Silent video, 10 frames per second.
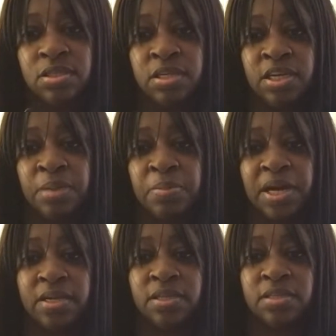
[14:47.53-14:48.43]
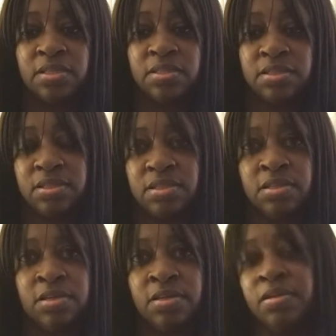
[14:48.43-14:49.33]
anybody
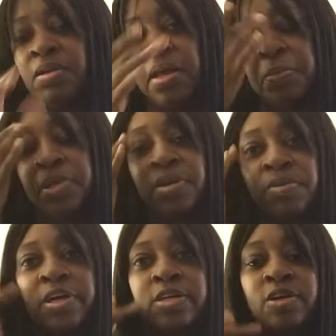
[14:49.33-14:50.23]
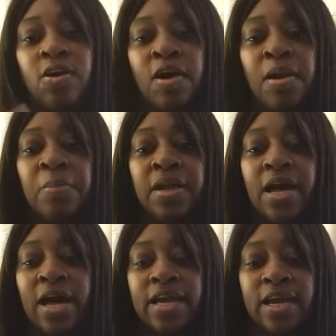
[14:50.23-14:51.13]
like being around your car. But
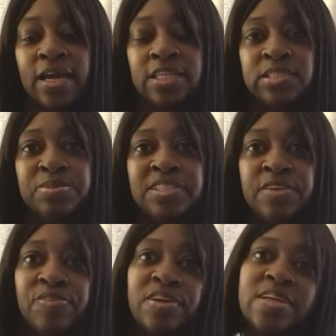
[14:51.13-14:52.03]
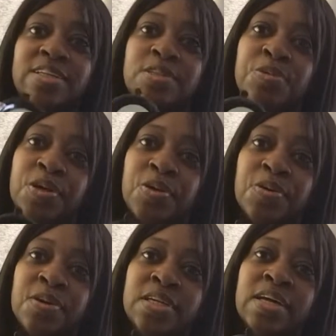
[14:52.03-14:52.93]
I got it specifically to
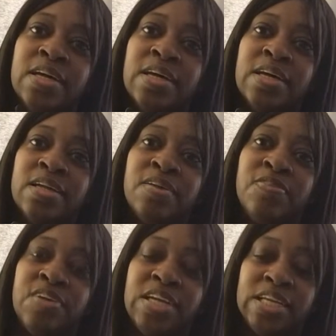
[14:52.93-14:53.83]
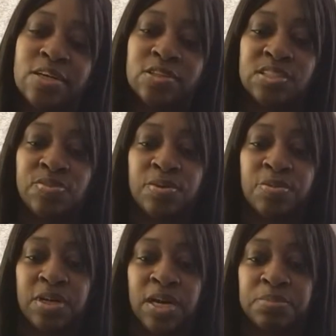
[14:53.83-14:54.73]
record videos for
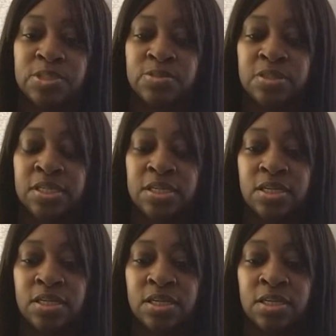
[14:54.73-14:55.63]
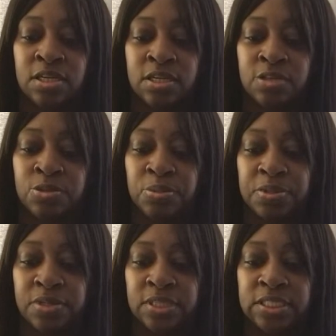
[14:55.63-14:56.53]
when I'm doing
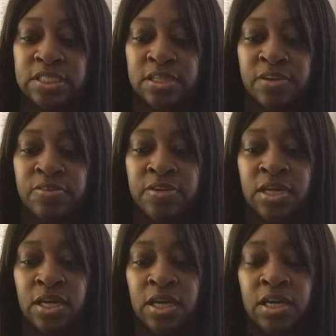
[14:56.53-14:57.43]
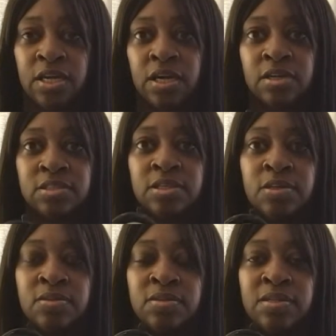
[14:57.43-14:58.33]
Uber and stuff. and
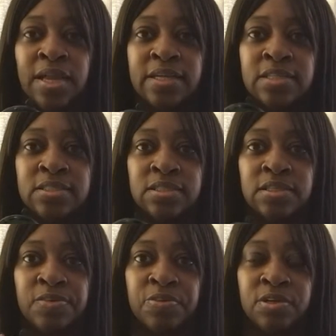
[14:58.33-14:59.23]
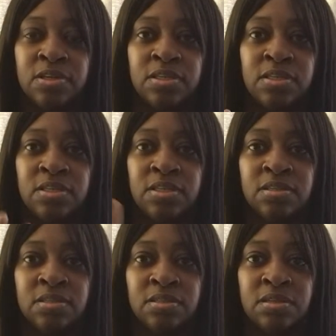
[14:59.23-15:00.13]
also like it's good for
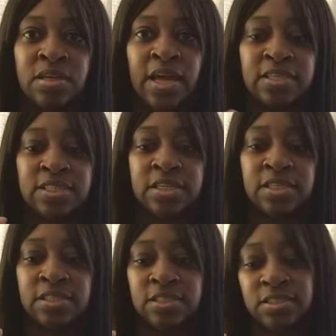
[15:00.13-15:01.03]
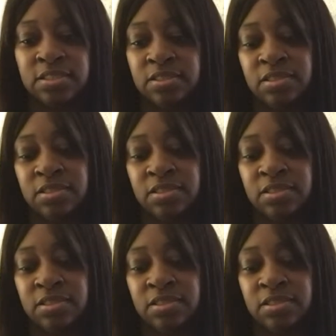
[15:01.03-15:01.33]
accidents